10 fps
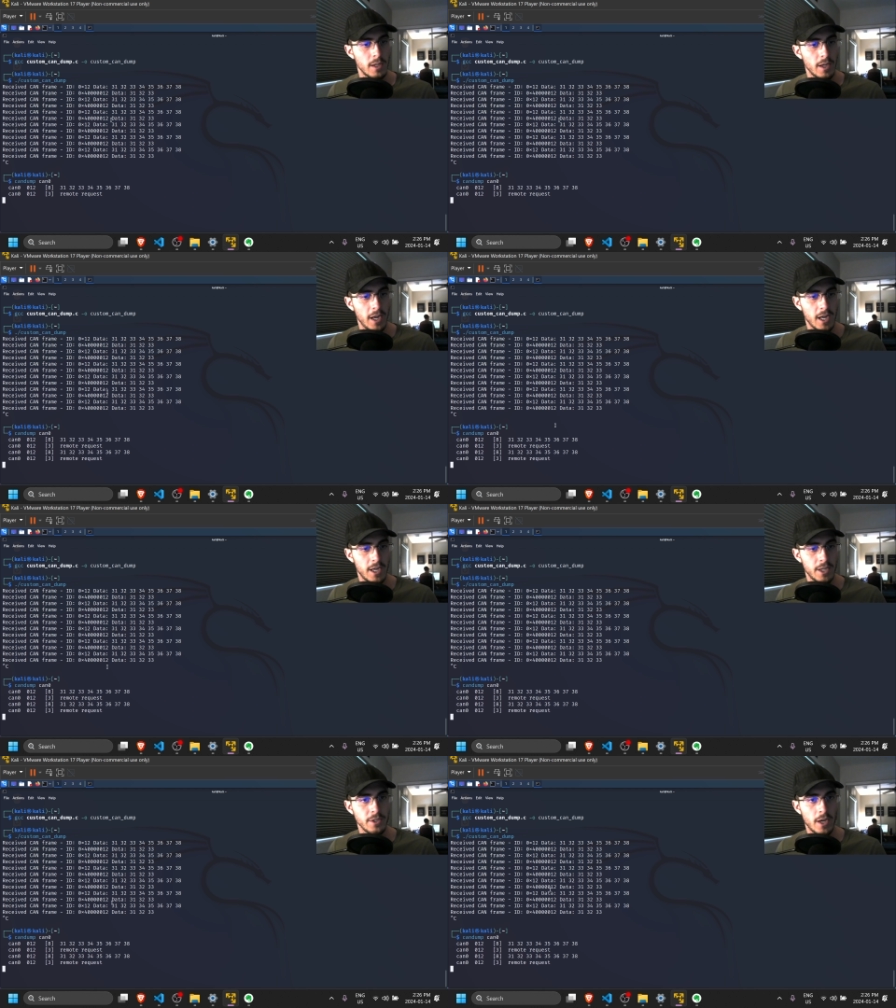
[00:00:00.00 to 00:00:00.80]

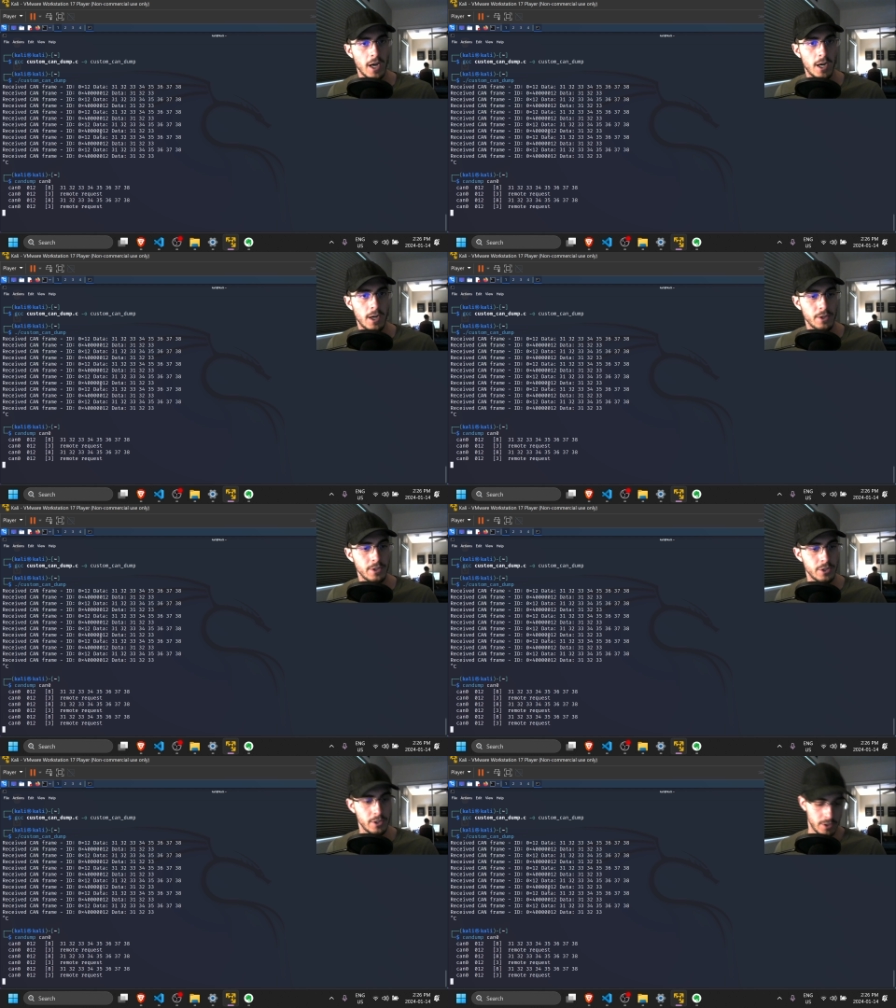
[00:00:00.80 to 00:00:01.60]
And uh,
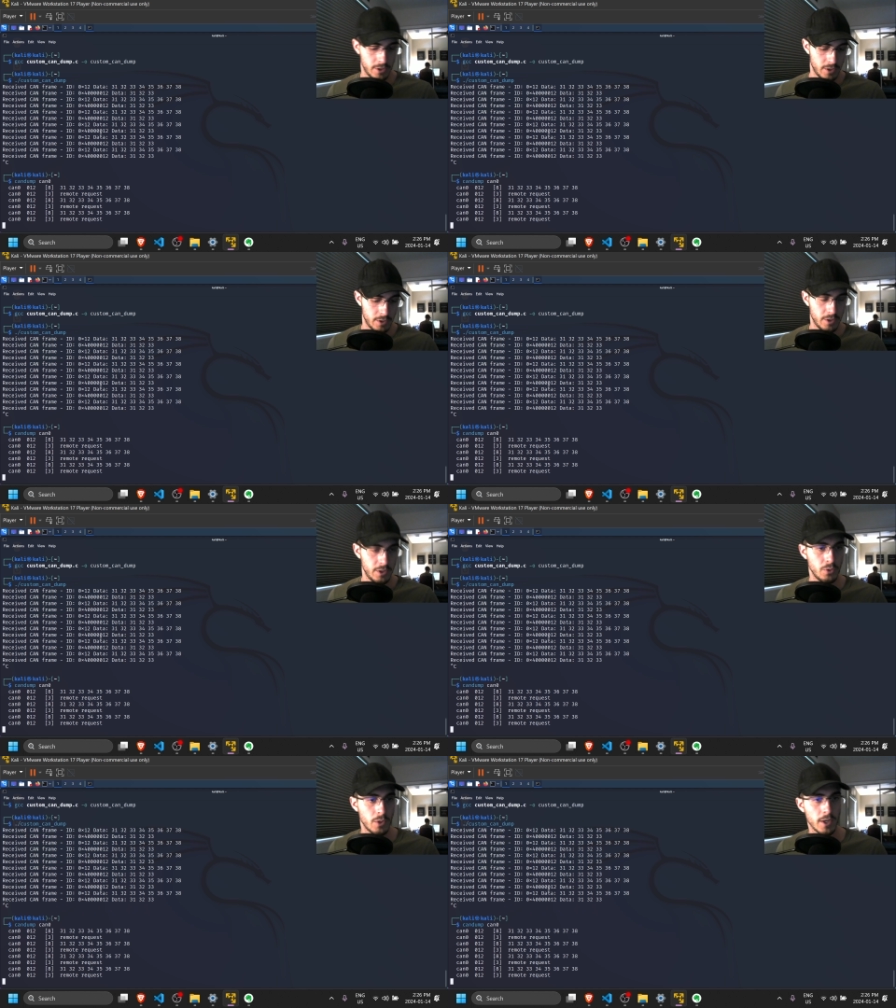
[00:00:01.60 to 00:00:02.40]

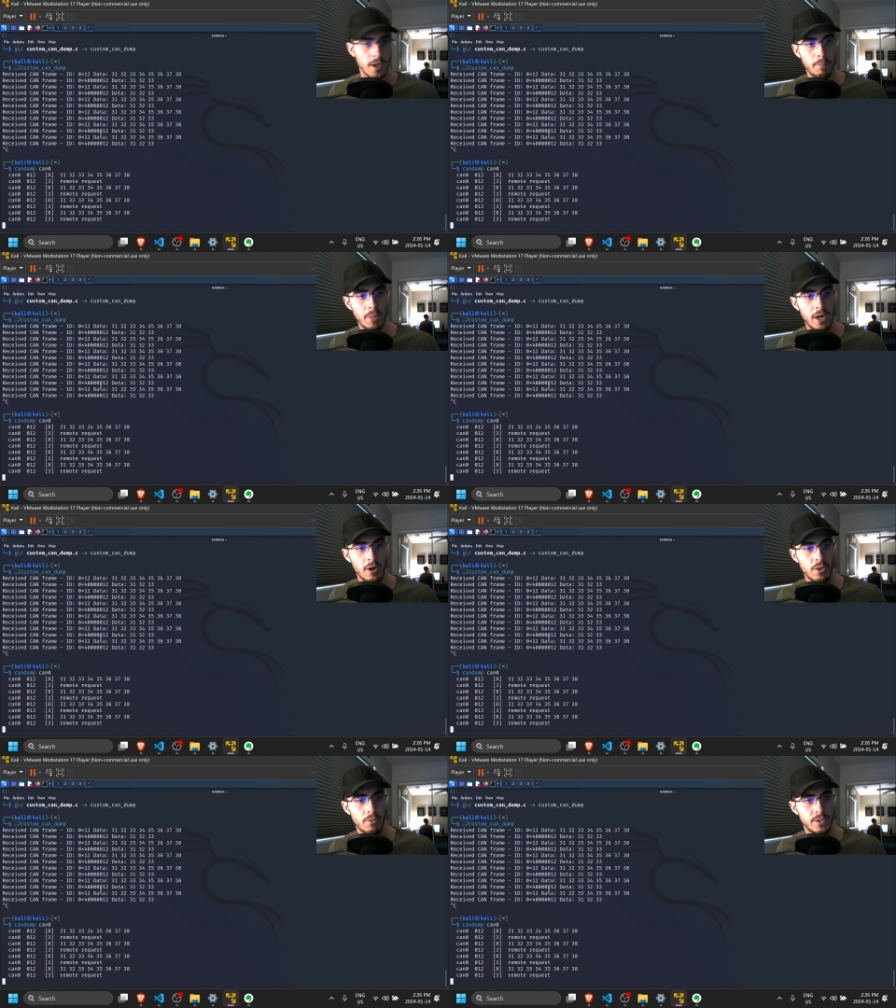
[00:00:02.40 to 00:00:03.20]
you can
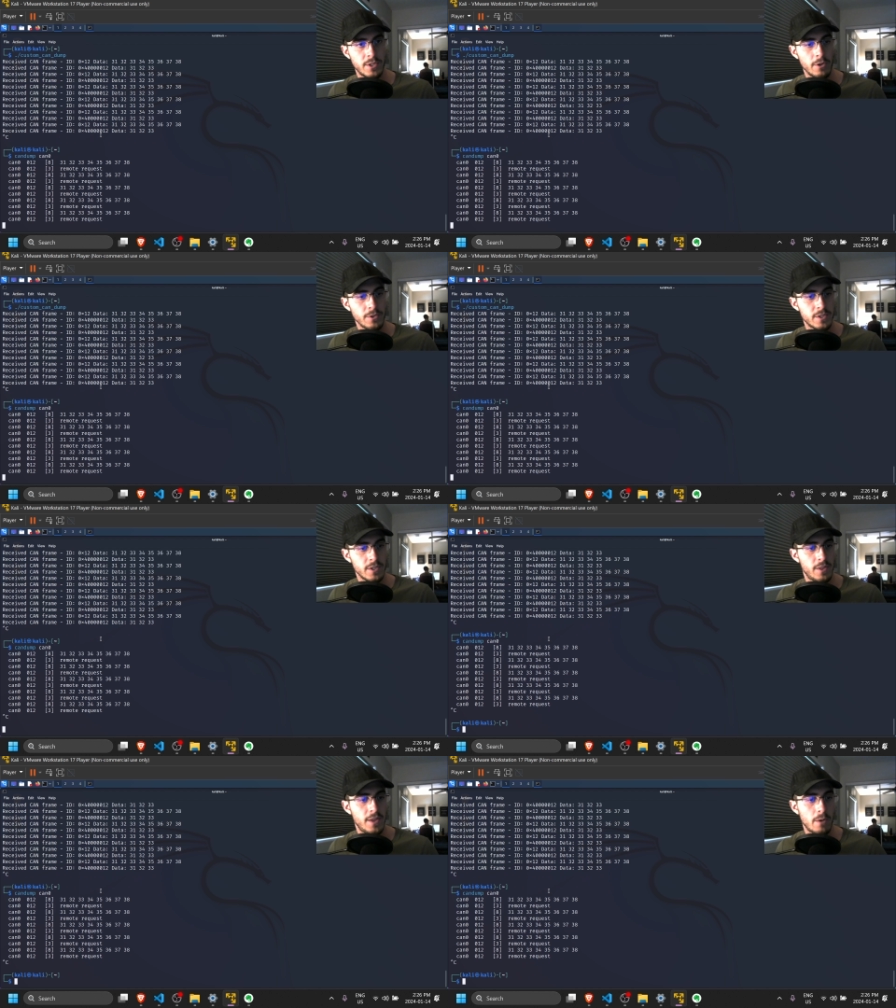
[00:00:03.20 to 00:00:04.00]
compare the results
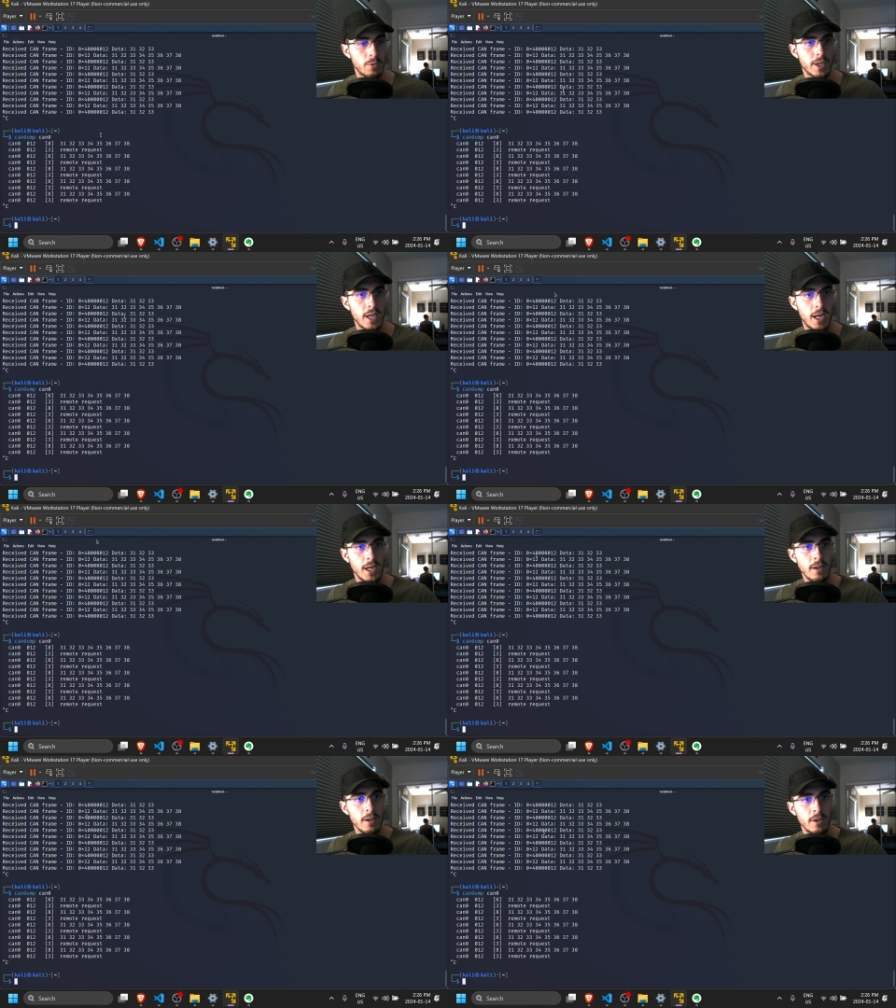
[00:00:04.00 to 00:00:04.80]
that we're
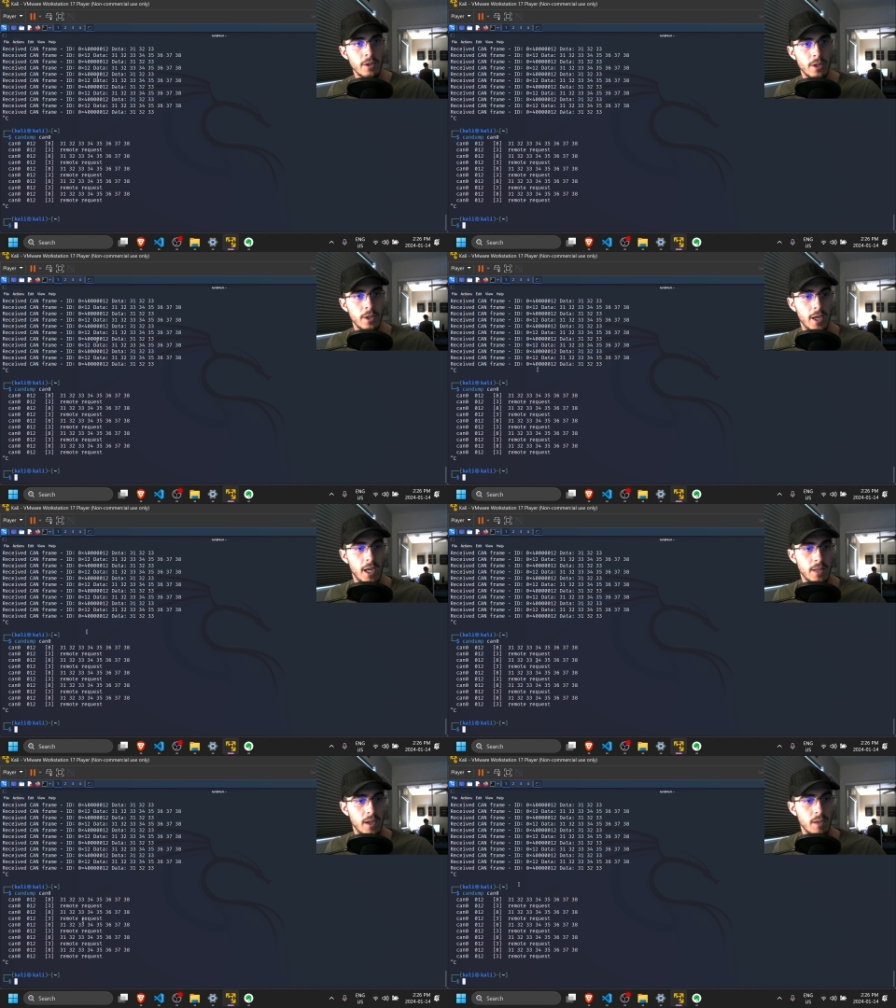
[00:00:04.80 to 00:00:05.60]
getting,
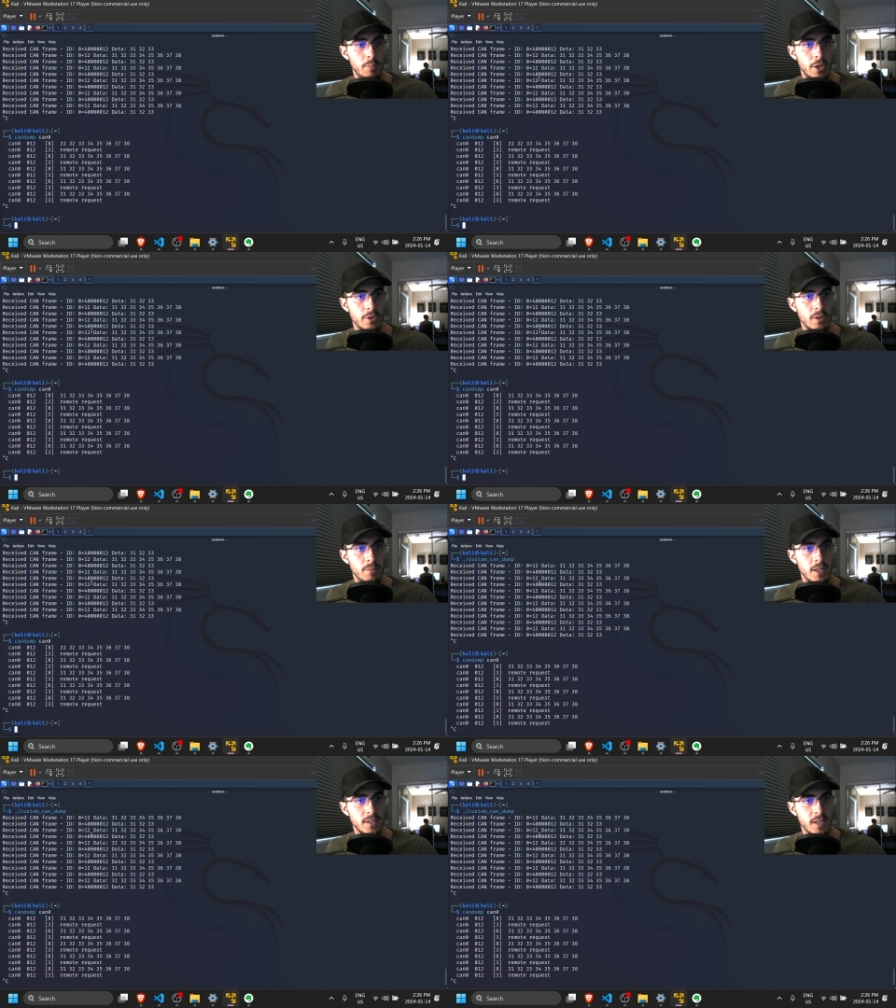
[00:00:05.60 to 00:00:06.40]
and they appear to
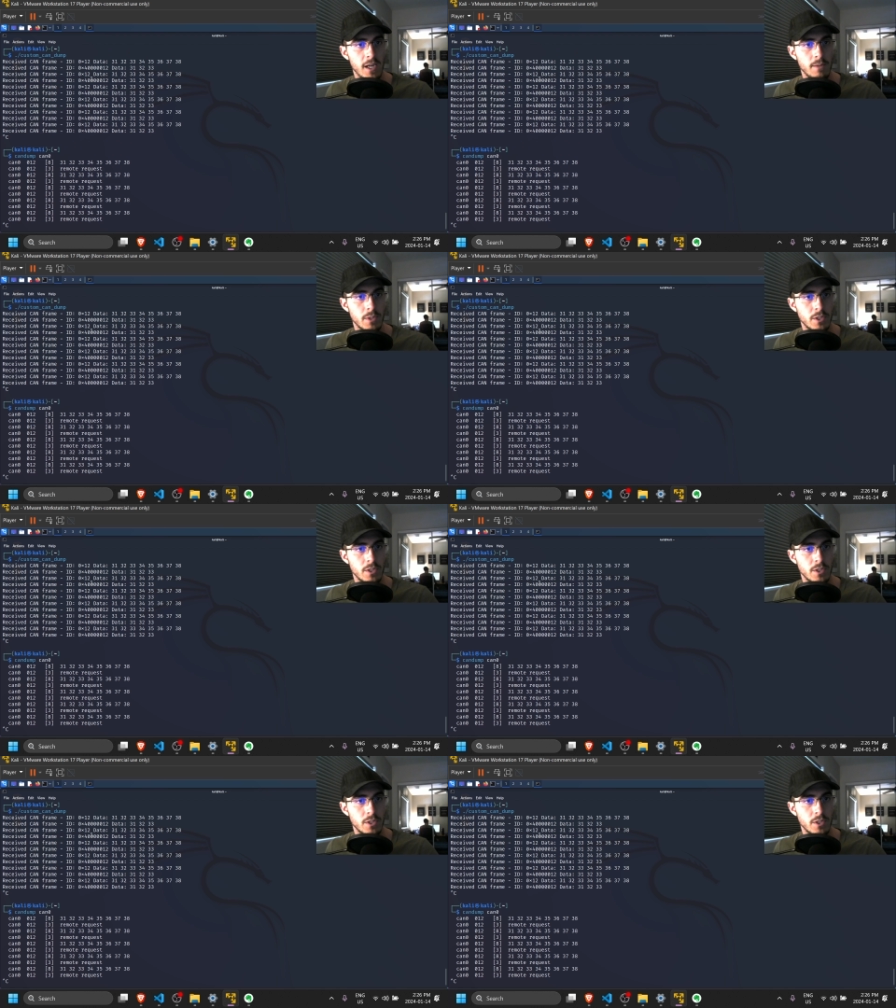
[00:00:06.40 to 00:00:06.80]
be the same.